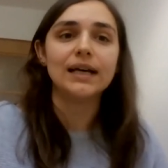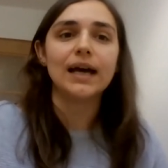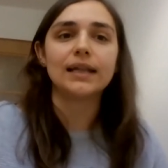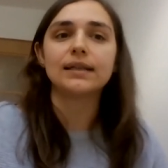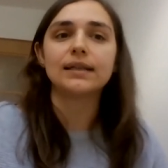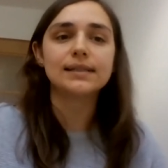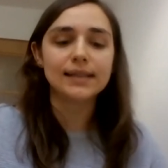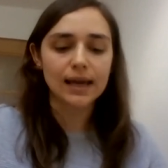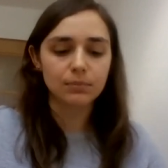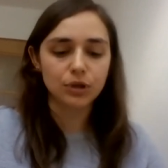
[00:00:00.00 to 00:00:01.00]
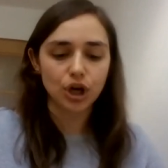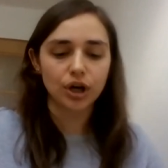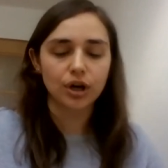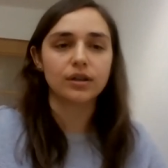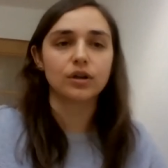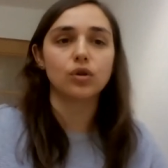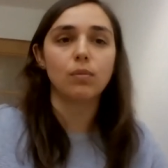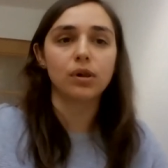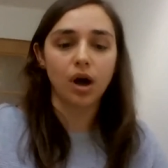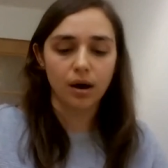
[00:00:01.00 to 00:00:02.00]
And in the same year, the
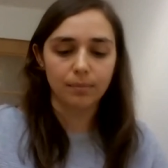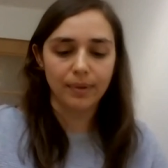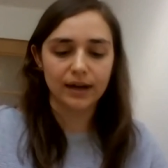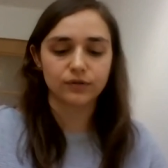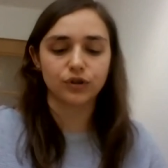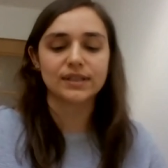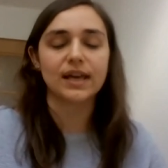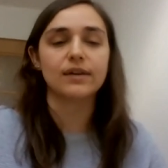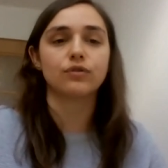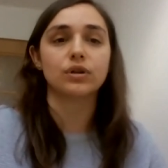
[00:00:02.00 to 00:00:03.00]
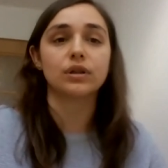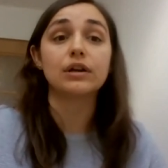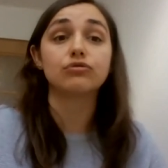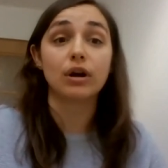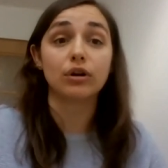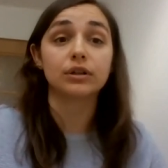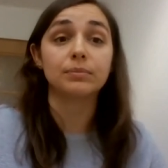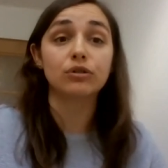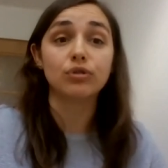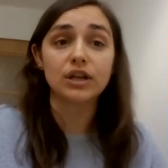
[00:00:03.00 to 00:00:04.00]
Global Compact for Safe, Orderly, and Regular
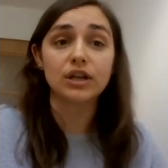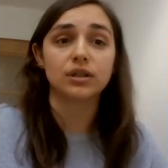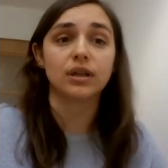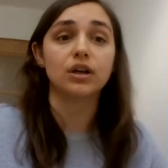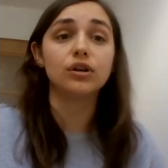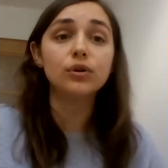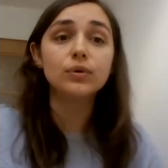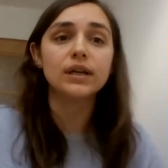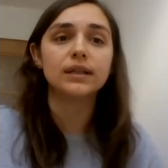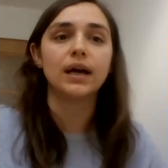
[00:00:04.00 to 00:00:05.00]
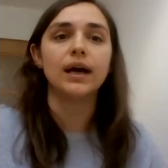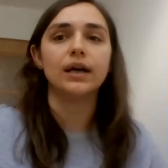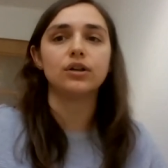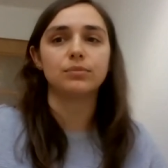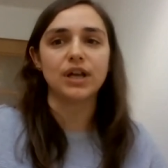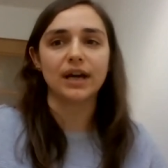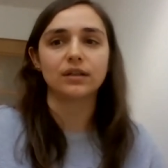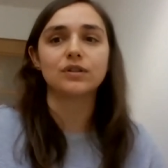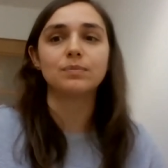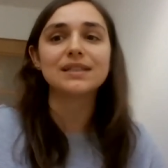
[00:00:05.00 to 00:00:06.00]
Migration included an objective
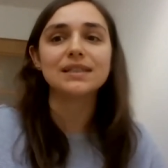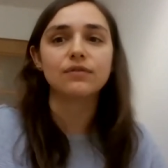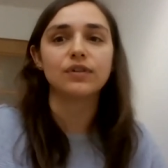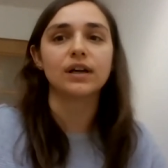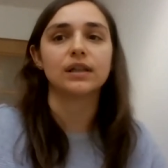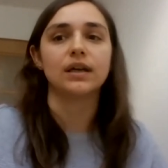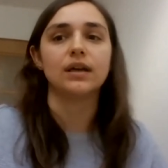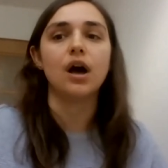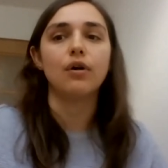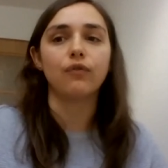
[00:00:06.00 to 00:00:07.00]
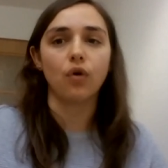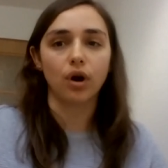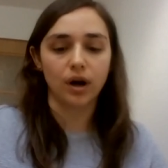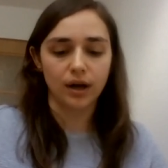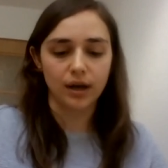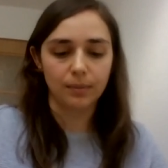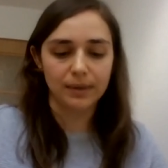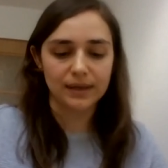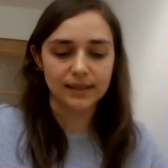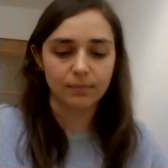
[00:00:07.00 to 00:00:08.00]
specifically for uh,
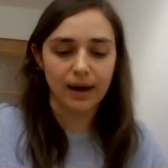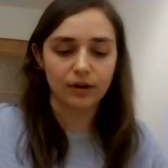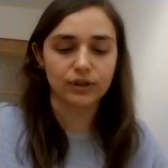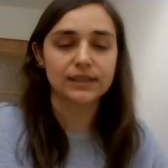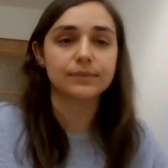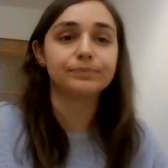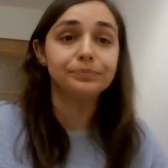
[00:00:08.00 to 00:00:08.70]
missing migrants.